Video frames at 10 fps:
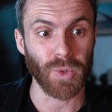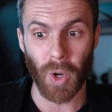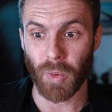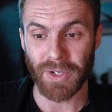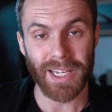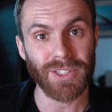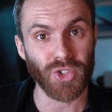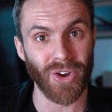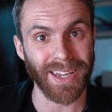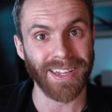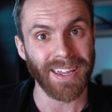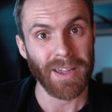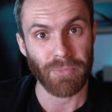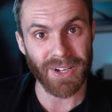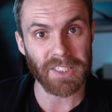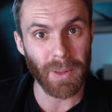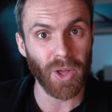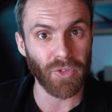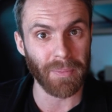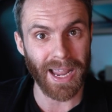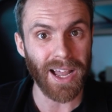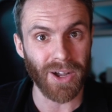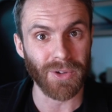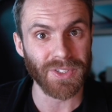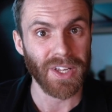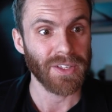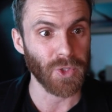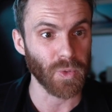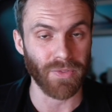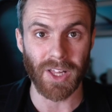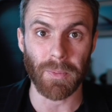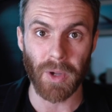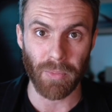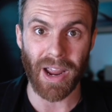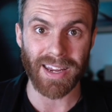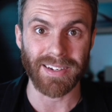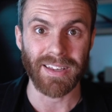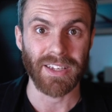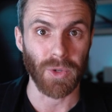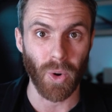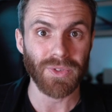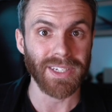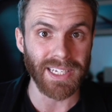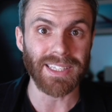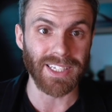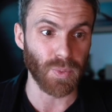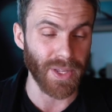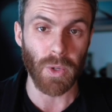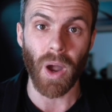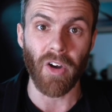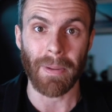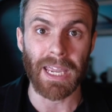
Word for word: You don't need to drink breast milk from cows to develop your brain. You only need this when you are a